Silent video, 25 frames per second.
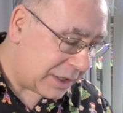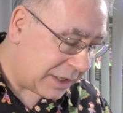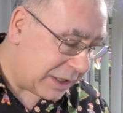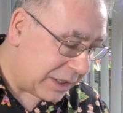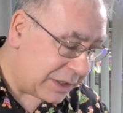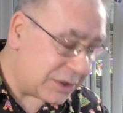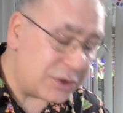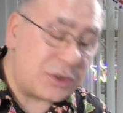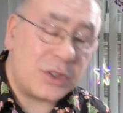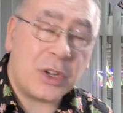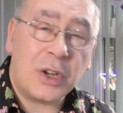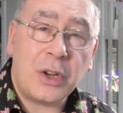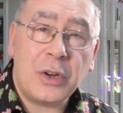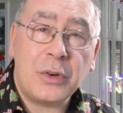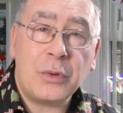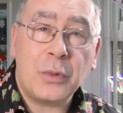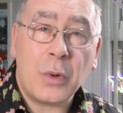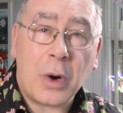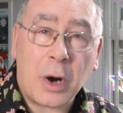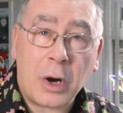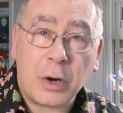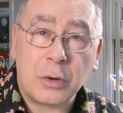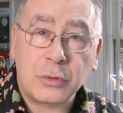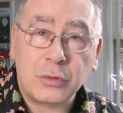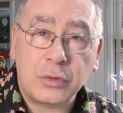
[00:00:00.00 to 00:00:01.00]
internal
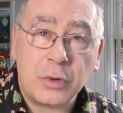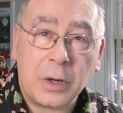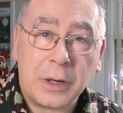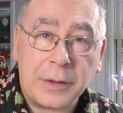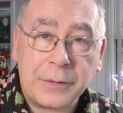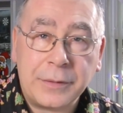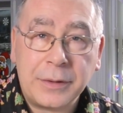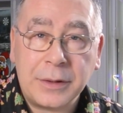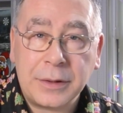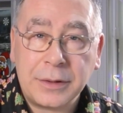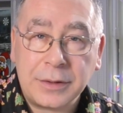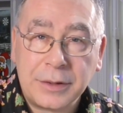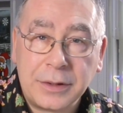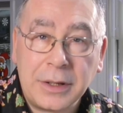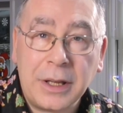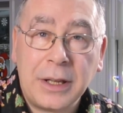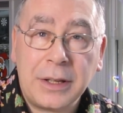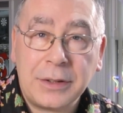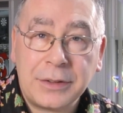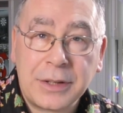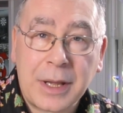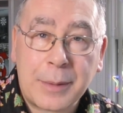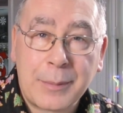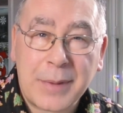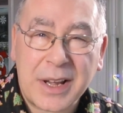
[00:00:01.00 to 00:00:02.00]
hard drive. Yeah,
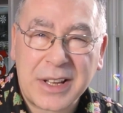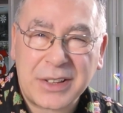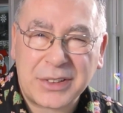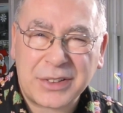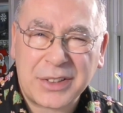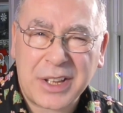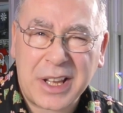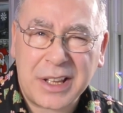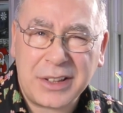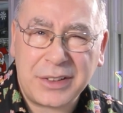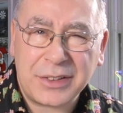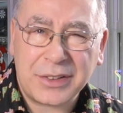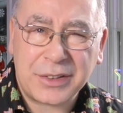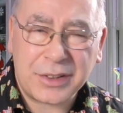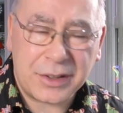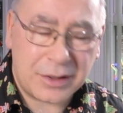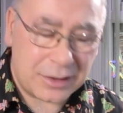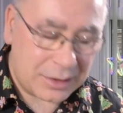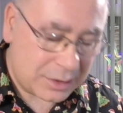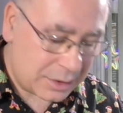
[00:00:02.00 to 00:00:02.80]
does that make sense?